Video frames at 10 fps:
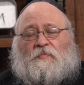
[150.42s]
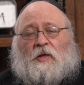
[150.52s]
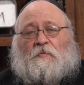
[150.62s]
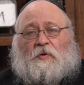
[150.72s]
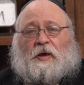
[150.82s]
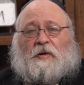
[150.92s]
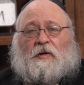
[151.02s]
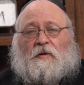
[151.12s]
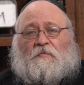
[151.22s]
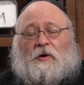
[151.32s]
That if we had
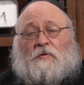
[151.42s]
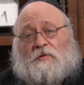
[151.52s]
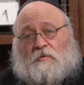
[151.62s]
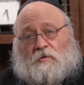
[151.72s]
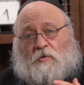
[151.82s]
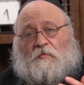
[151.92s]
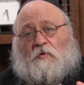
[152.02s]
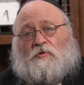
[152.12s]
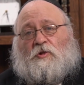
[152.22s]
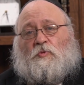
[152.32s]
any vows, there are two
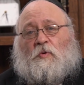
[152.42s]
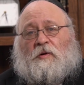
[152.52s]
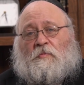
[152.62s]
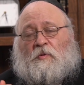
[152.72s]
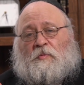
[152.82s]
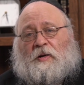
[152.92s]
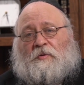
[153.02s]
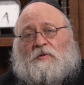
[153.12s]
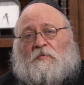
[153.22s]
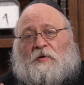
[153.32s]
versions, one that we
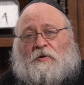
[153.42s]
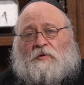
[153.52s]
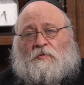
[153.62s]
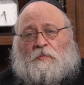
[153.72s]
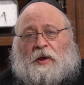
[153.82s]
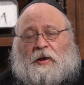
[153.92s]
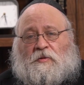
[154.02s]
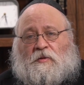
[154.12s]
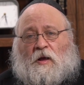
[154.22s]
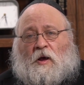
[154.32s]
renounce the vows of the
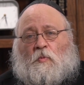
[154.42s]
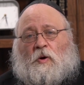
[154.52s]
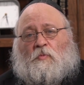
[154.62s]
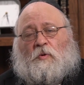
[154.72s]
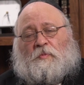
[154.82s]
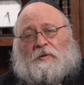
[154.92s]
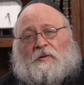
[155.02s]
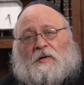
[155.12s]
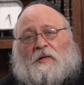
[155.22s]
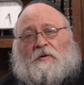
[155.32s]
past, one where we
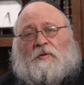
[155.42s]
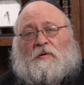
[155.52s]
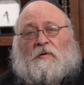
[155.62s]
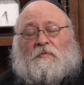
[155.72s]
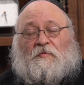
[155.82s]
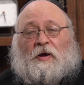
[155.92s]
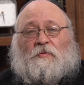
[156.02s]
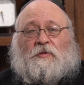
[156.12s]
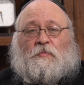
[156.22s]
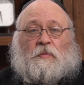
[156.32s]
declare the
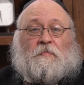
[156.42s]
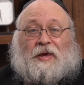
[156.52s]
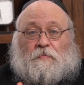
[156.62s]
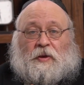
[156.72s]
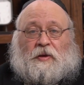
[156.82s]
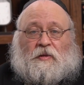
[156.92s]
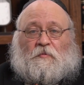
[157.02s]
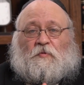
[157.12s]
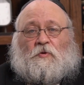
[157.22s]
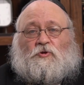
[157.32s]
vows that we may make in
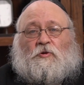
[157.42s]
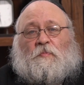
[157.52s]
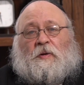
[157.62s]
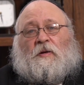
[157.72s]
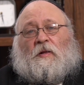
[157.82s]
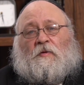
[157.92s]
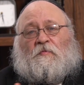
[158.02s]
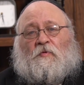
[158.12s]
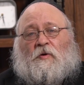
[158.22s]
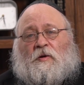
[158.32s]
the future to be null and
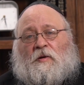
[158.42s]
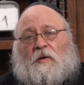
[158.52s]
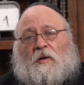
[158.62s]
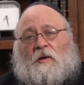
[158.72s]
void.